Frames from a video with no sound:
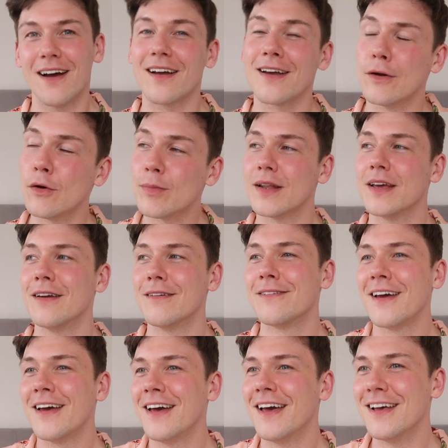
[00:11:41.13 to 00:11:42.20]
I cannot believe
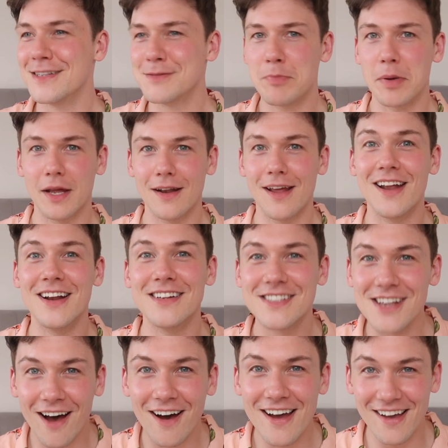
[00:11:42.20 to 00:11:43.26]
it's been an
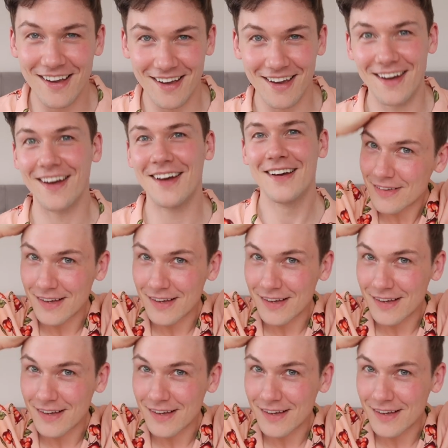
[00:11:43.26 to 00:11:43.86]
entire year.